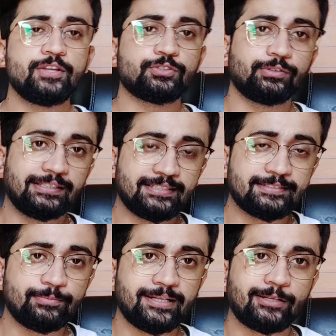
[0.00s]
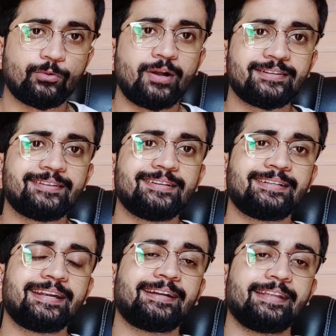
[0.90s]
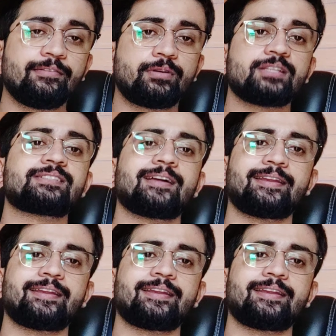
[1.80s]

So this is what quantitative risk